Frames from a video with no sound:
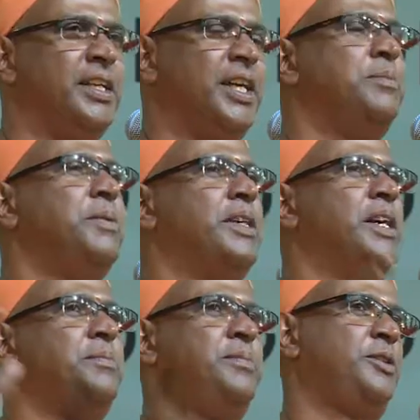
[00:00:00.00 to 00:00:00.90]

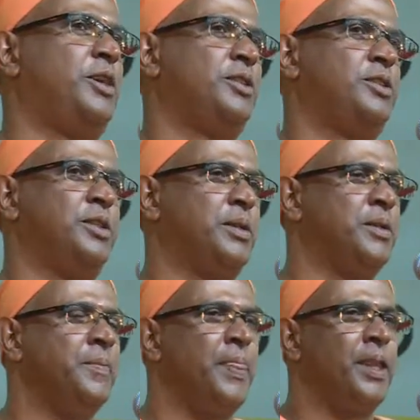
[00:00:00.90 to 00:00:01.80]
and talk to the
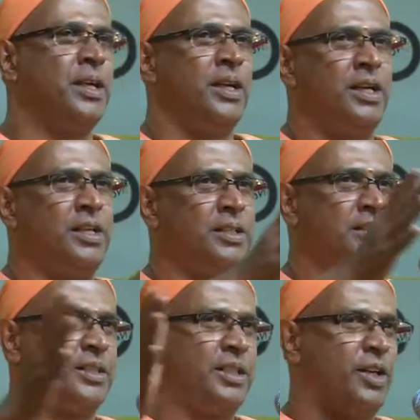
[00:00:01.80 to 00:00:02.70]

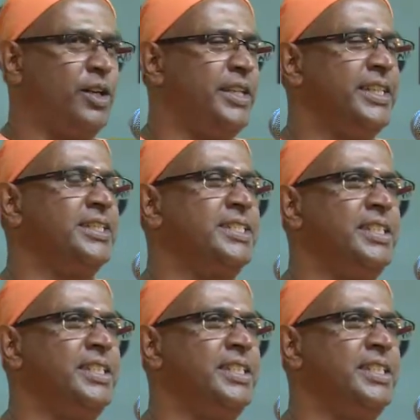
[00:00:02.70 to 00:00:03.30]
audience